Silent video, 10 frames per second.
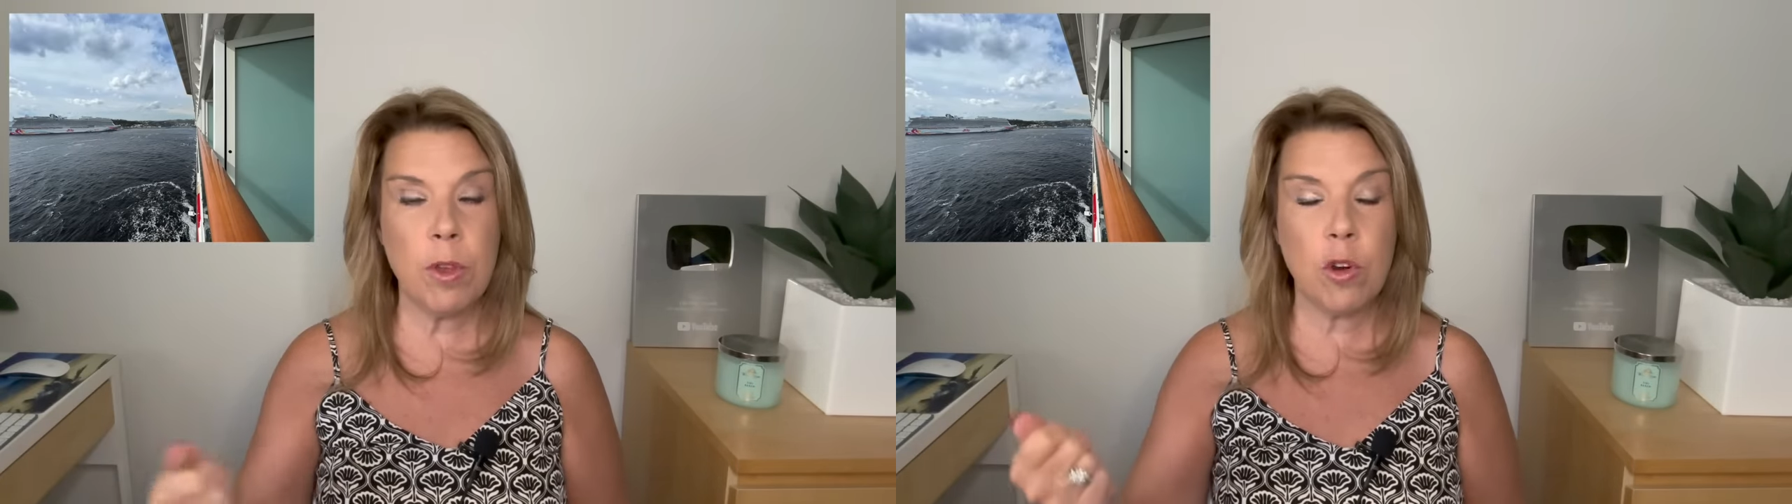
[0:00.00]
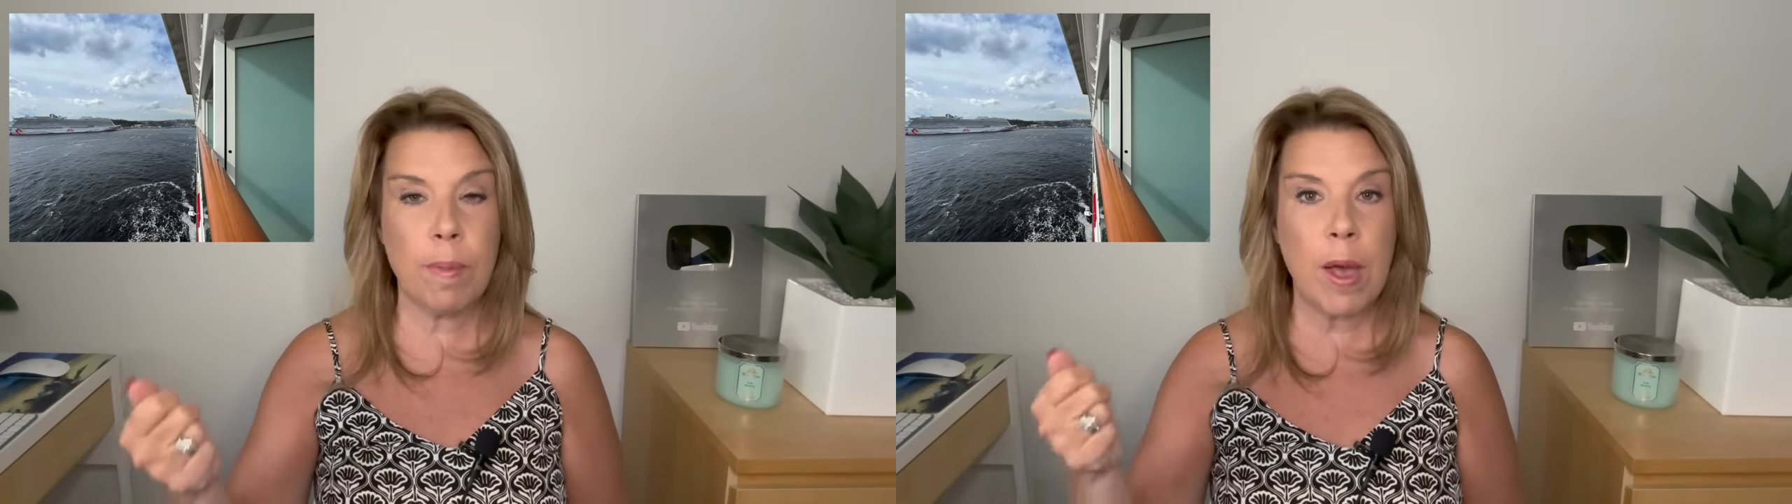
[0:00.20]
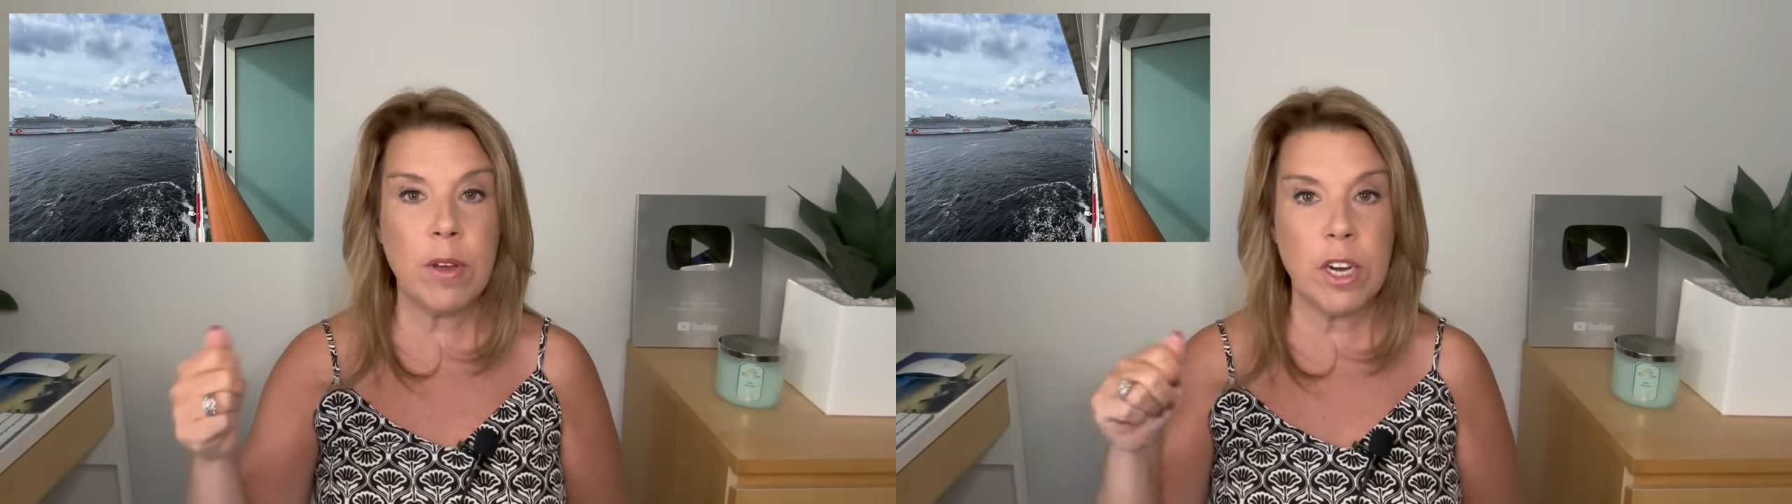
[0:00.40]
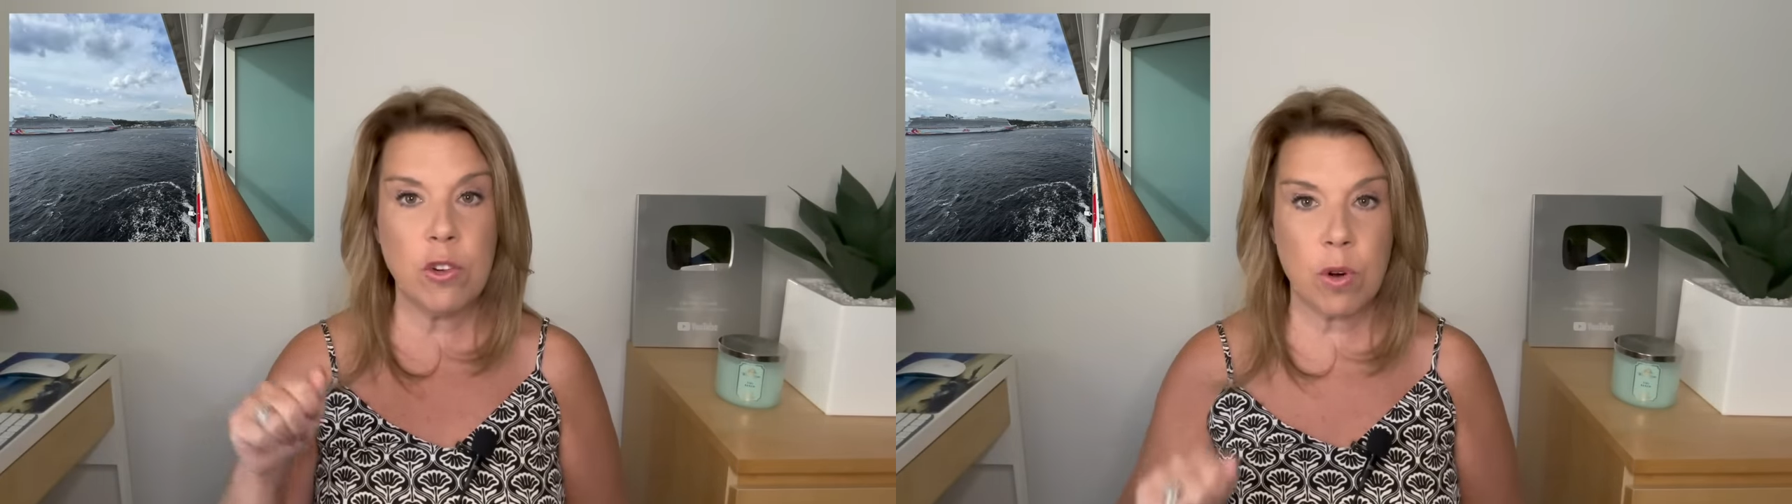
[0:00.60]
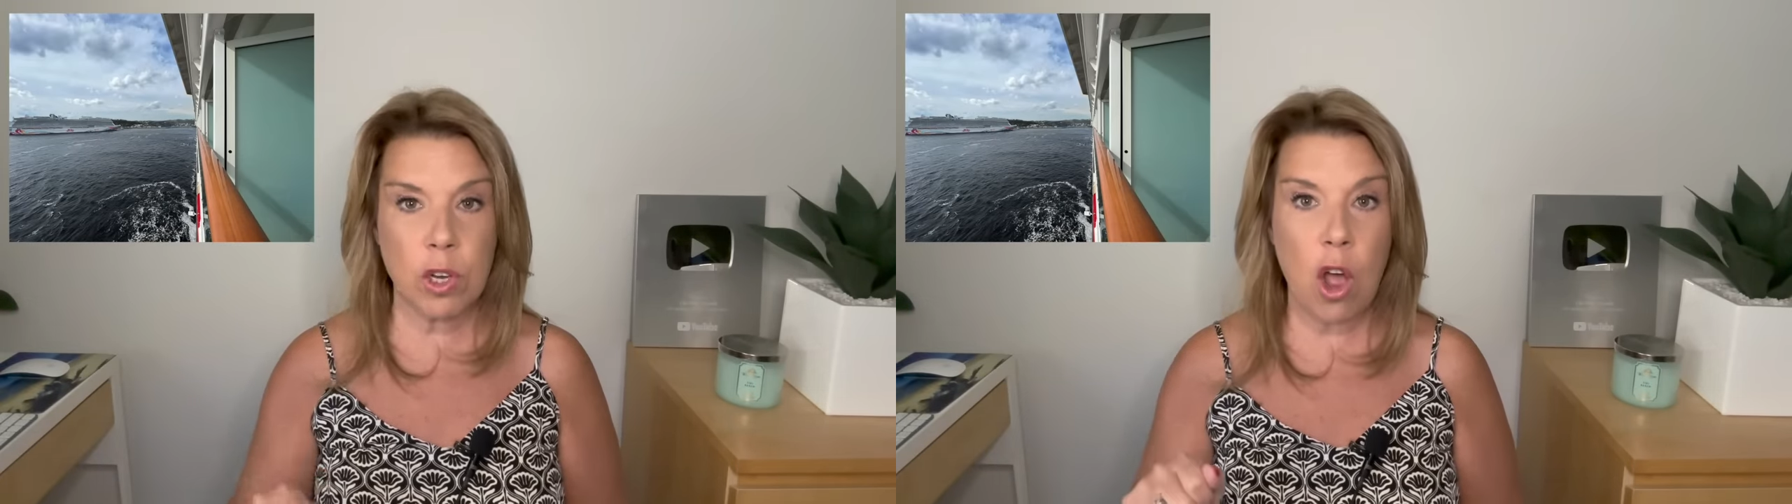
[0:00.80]
your balcony
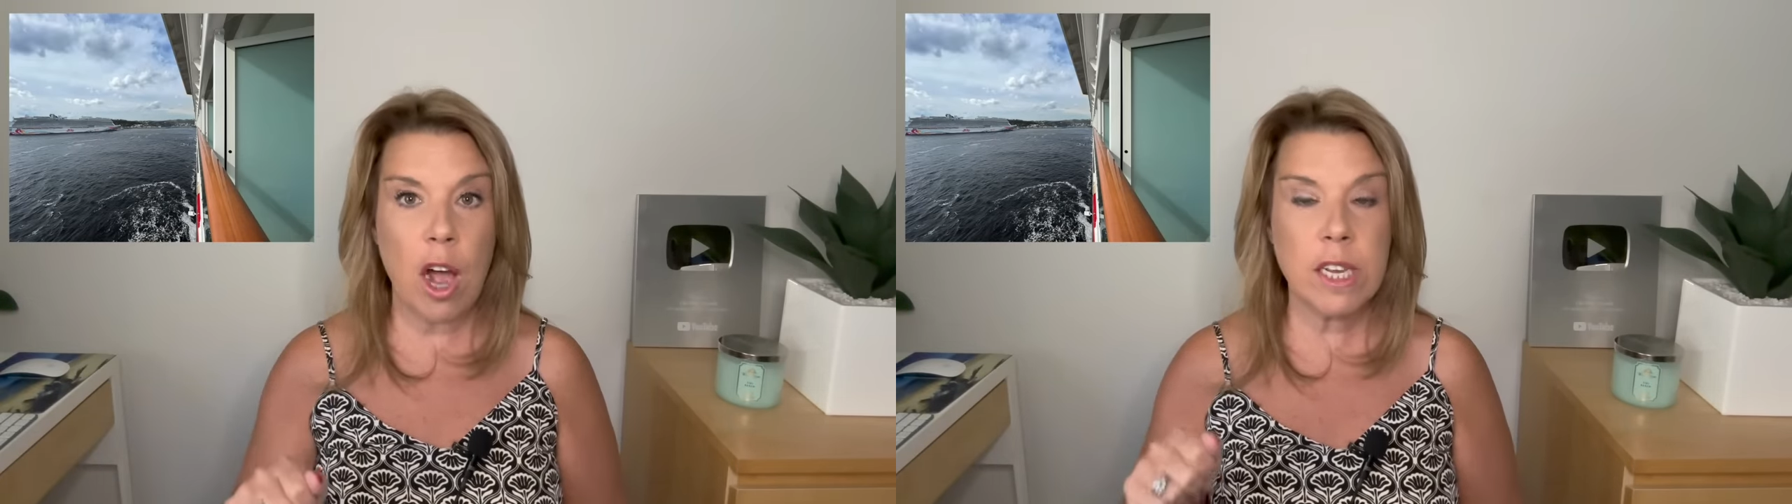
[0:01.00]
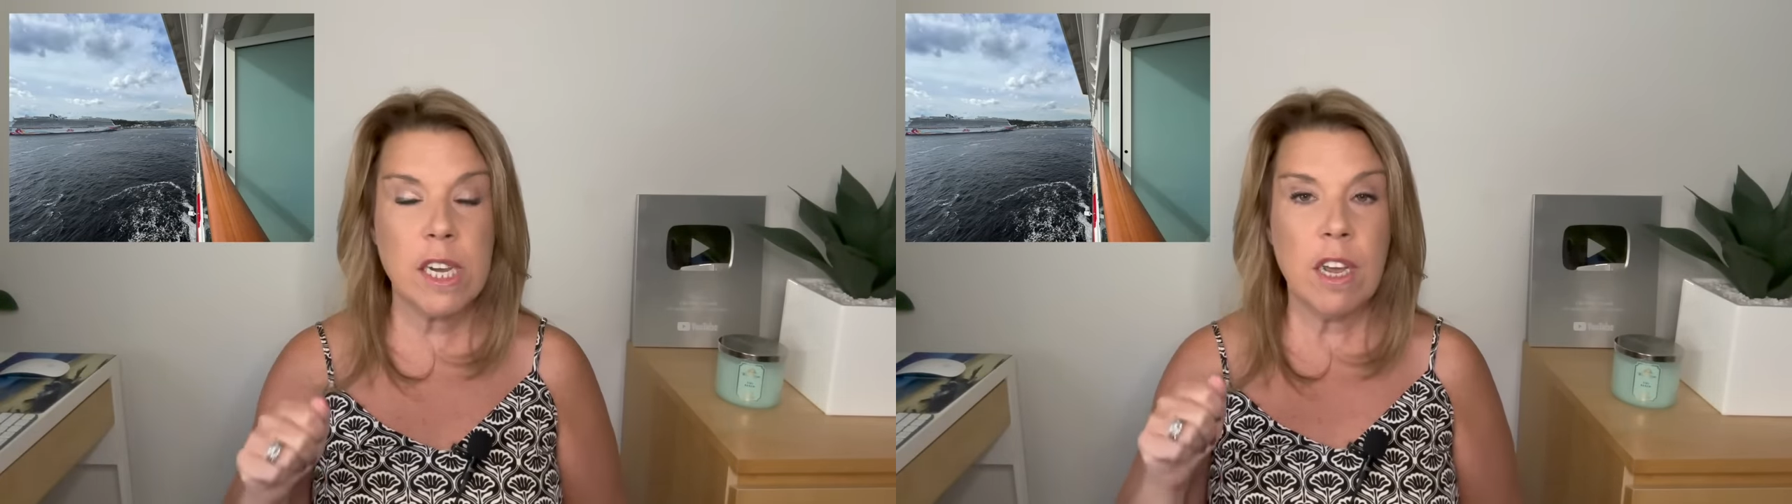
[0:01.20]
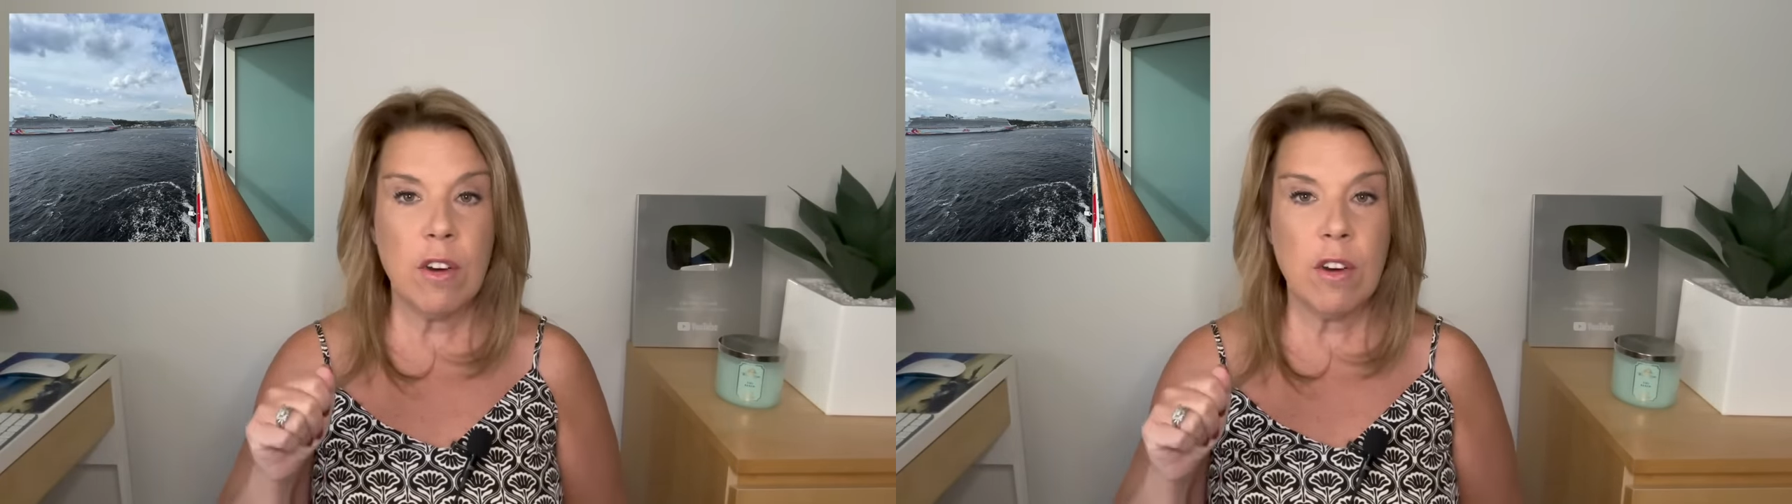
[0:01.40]
door locked